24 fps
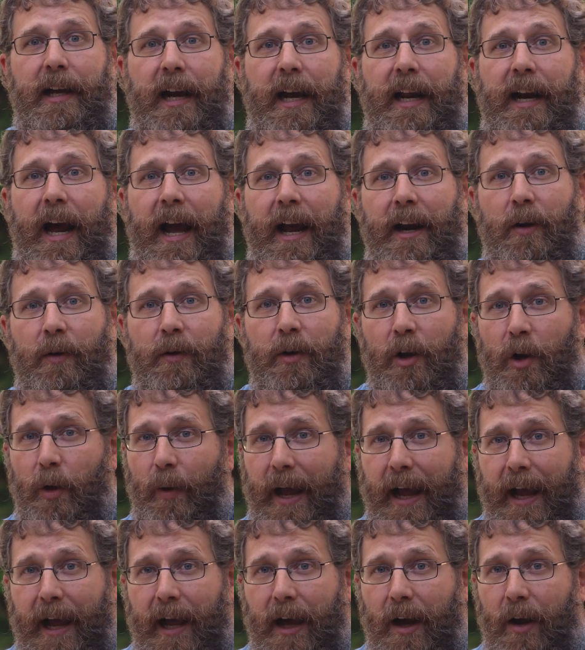And I don't know
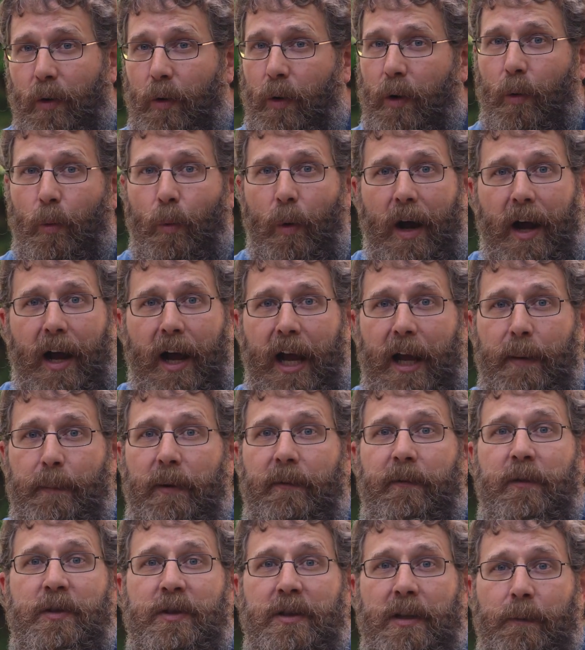how or why,
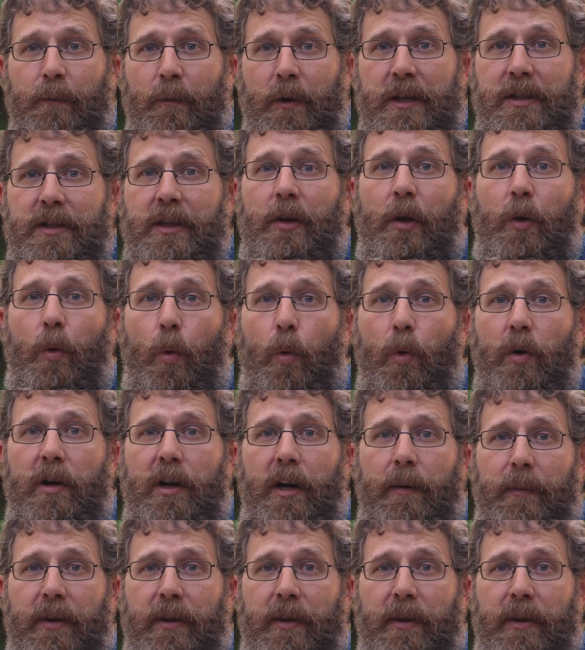but for some reason, the order